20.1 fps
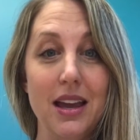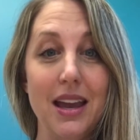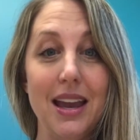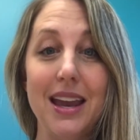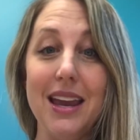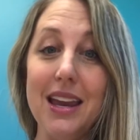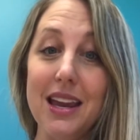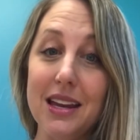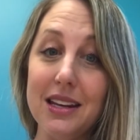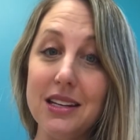
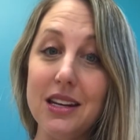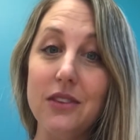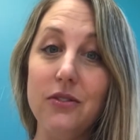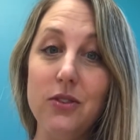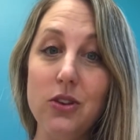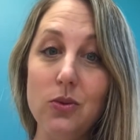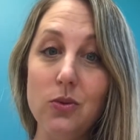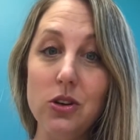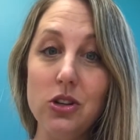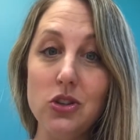And if
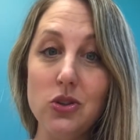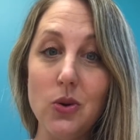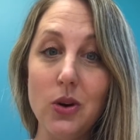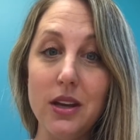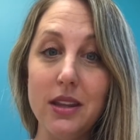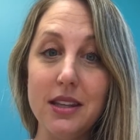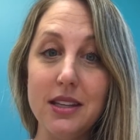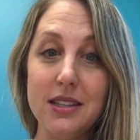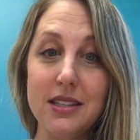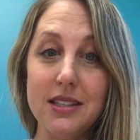you
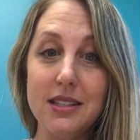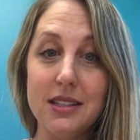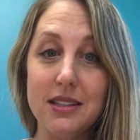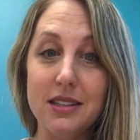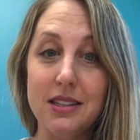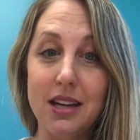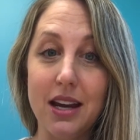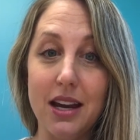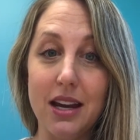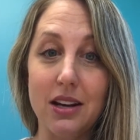enjoy this
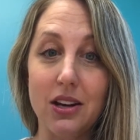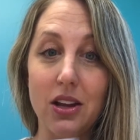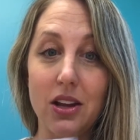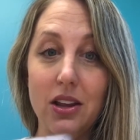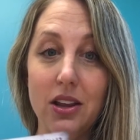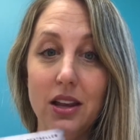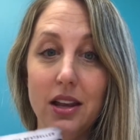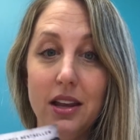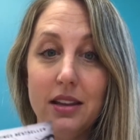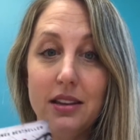
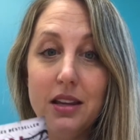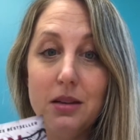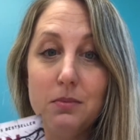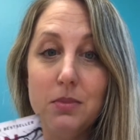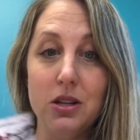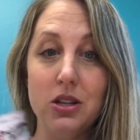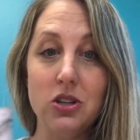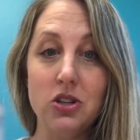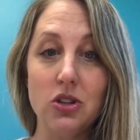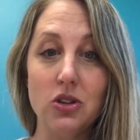title, then
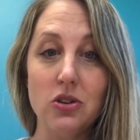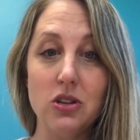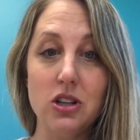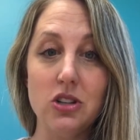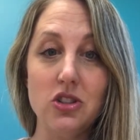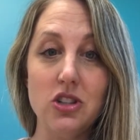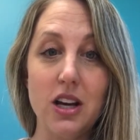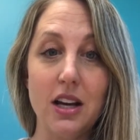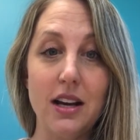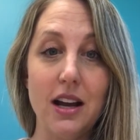be sure to
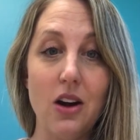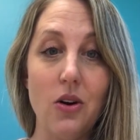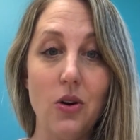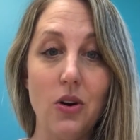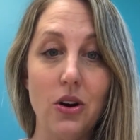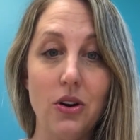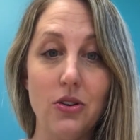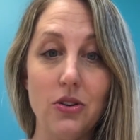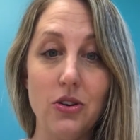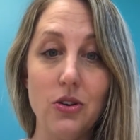check
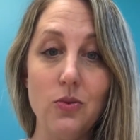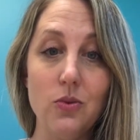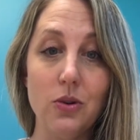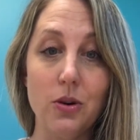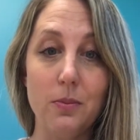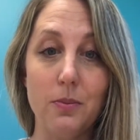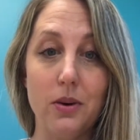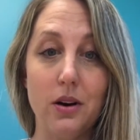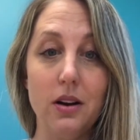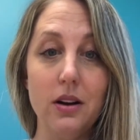out her newer
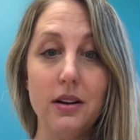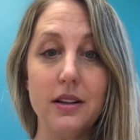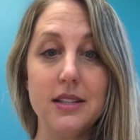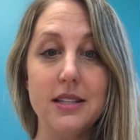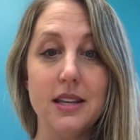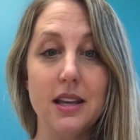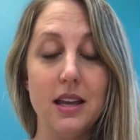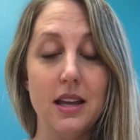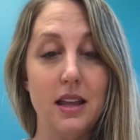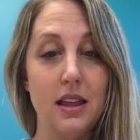
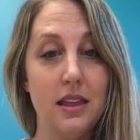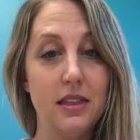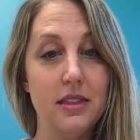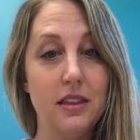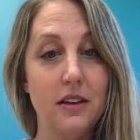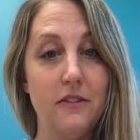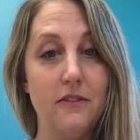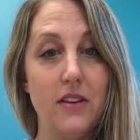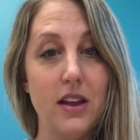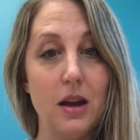books,
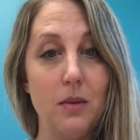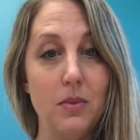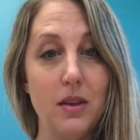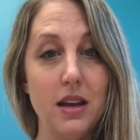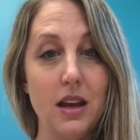The Family